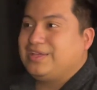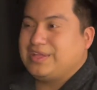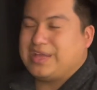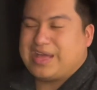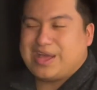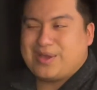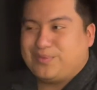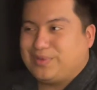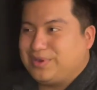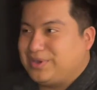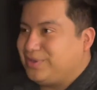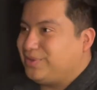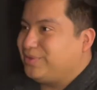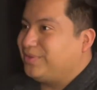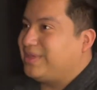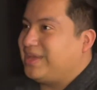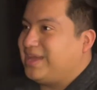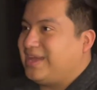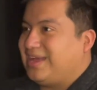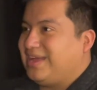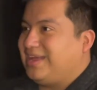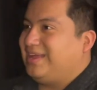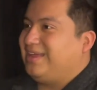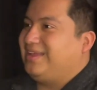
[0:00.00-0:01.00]
I wouldn't do
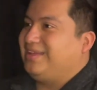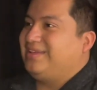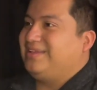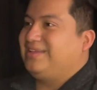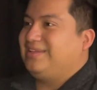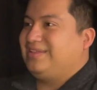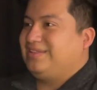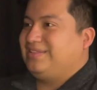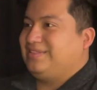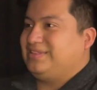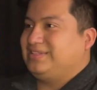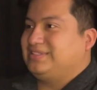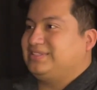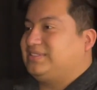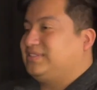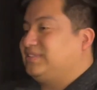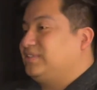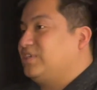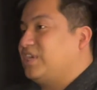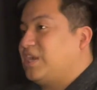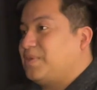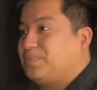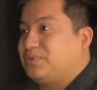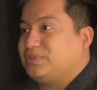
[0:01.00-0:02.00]
that. This is a
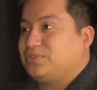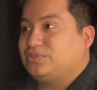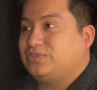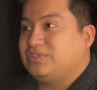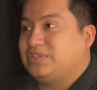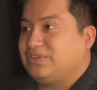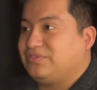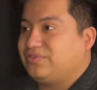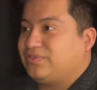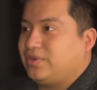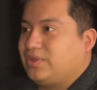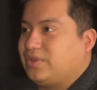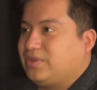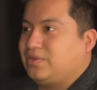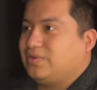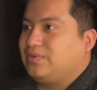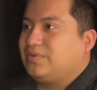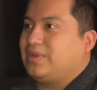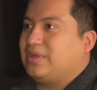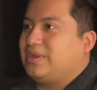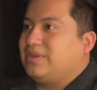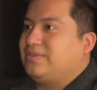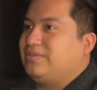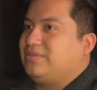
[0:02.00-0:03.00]
good opportunity for you.
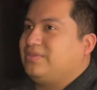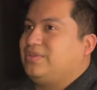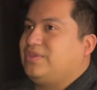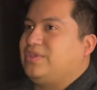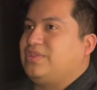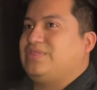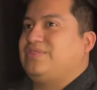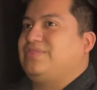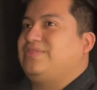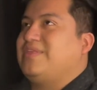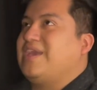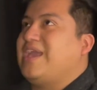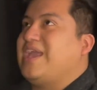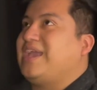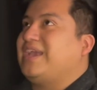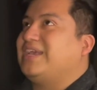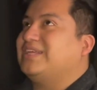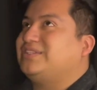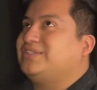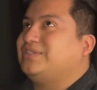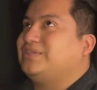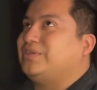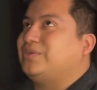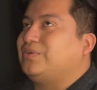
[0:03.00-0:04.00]
And they get
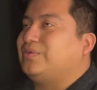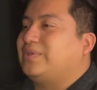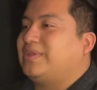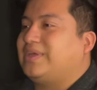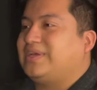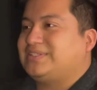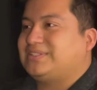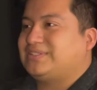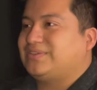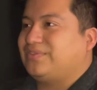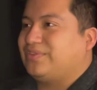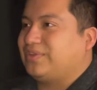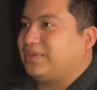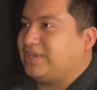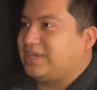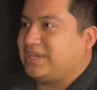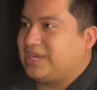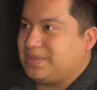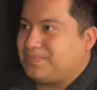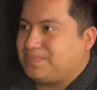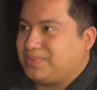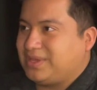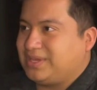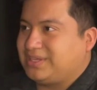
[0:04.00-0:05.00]
to do less of the
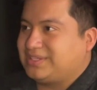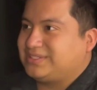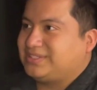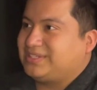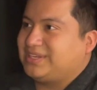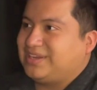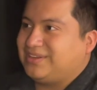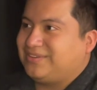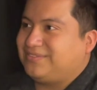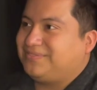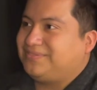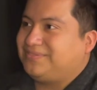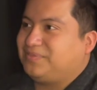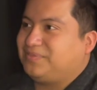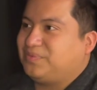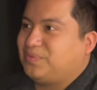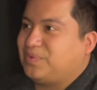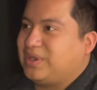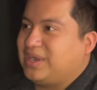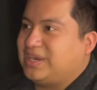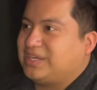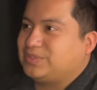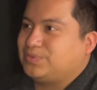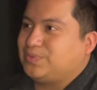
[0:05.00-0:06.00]
guinea pig stuff.
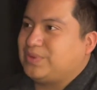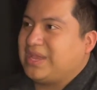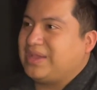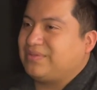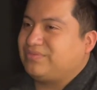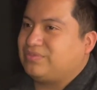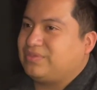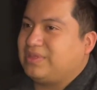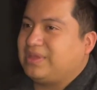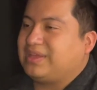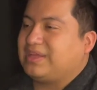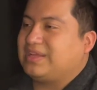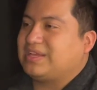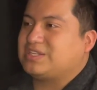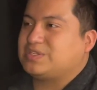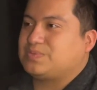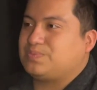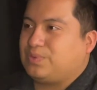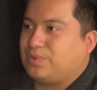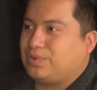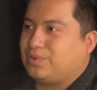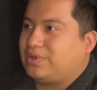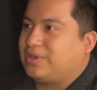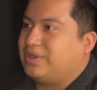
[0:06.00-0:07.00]
Whereas we have to like
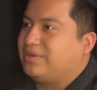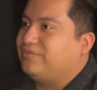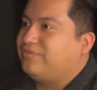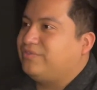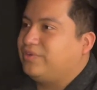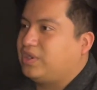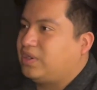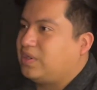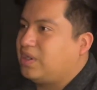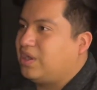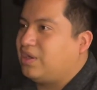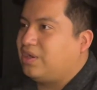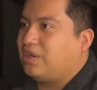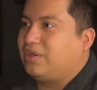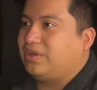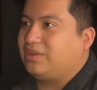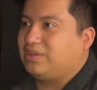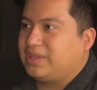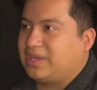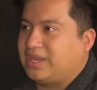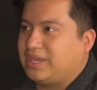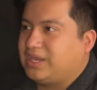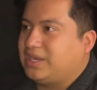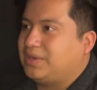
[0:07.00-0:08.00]
explore and figure out our
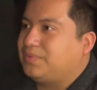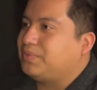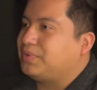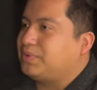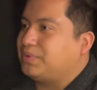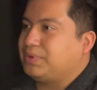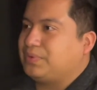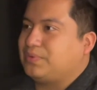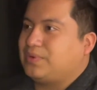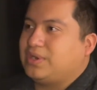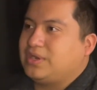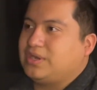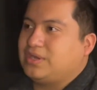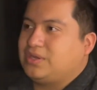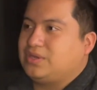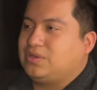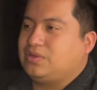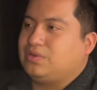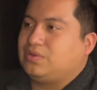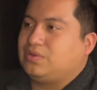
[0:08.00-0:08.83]
lane and what we want to do.